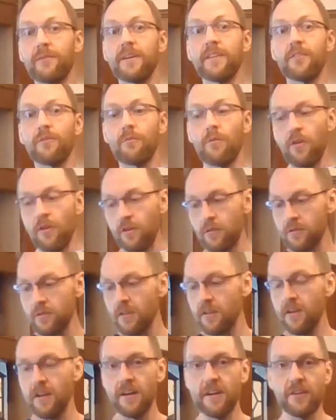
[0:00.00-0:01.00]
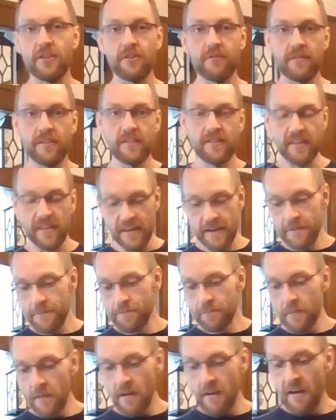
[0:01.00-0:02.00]
in the world, QVC.
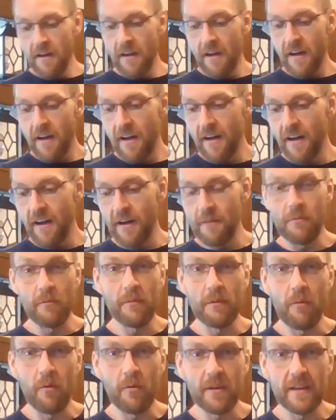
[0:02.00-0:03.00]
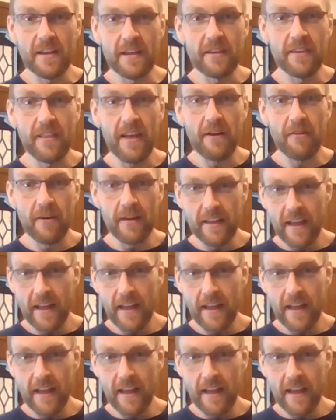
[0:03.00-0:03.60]
But we won't get into that right